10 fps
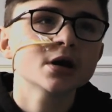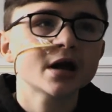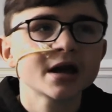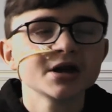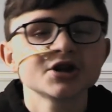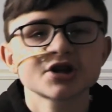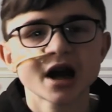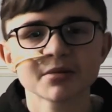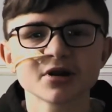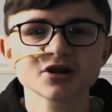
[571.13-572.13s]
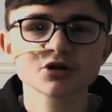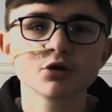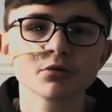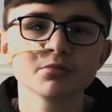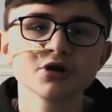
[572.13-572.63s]
each time I
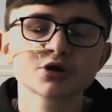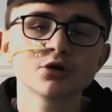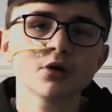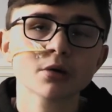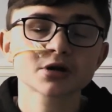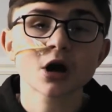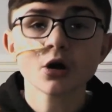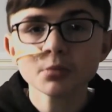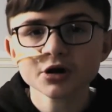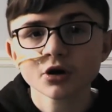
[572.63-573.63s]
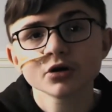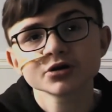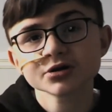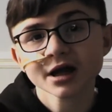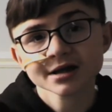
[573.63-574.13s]
saw a musical, I was like, oh my god,
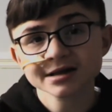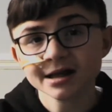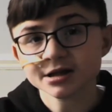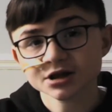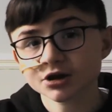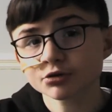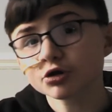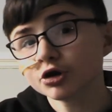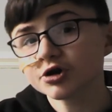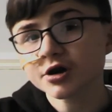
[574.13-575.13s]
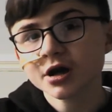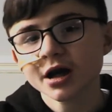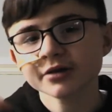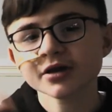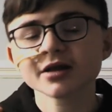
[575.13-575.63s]
that set is so good.
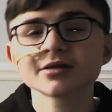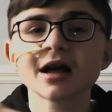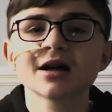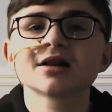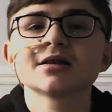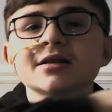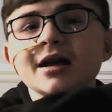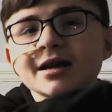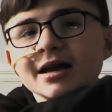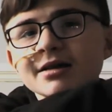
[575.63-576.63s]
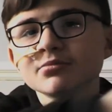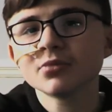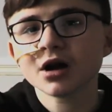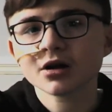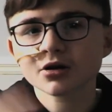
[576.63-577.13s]
And then that came
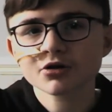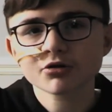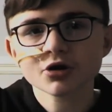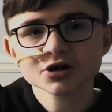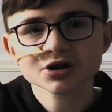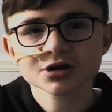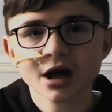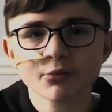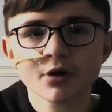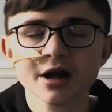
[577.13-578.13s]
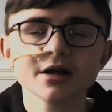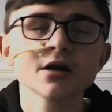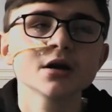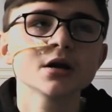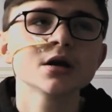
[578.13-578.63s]
across that way
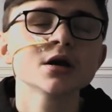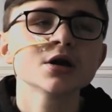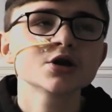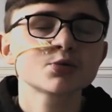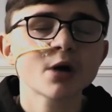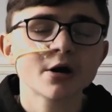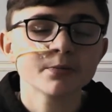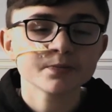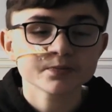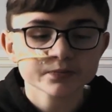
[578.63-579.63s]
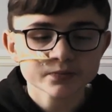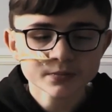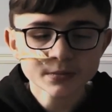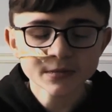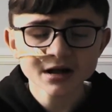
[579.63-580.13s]
as well.
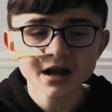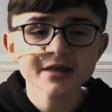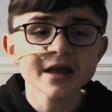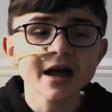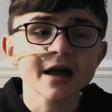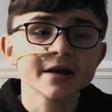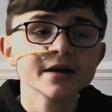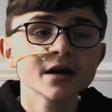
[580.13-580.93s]
And then